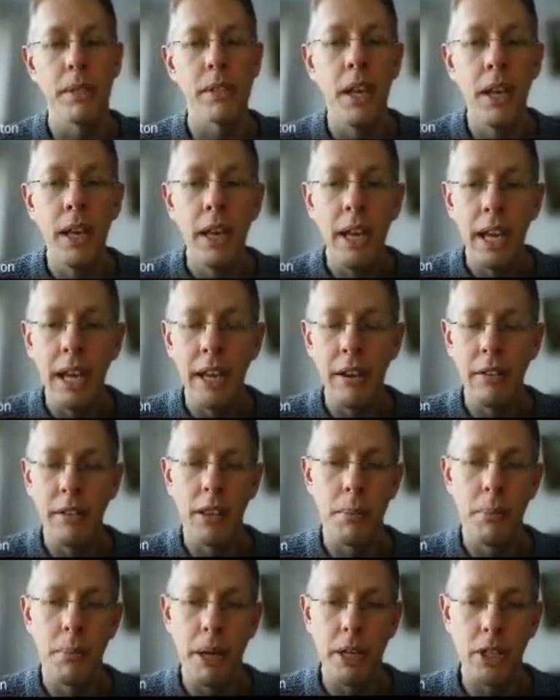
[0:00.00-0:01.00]
Here in the
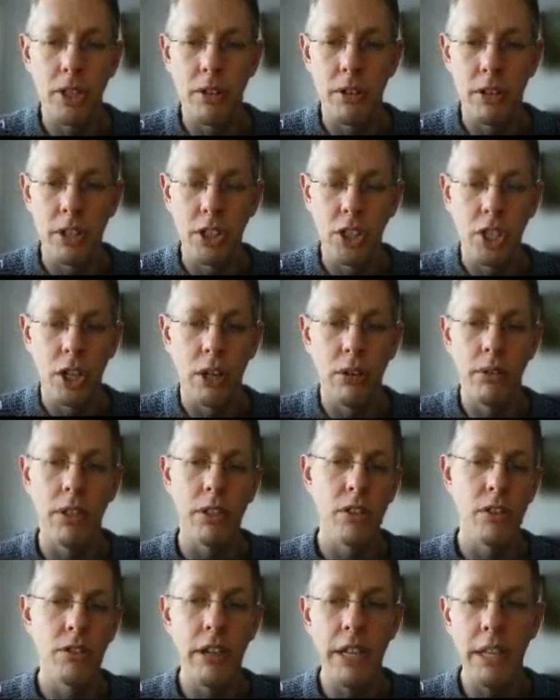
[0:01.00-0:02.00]
picture it's shown as
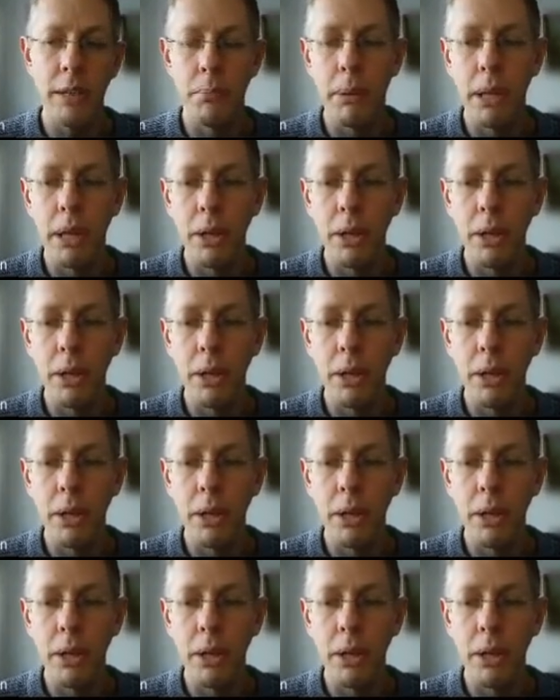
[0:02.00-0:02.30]
green and blue,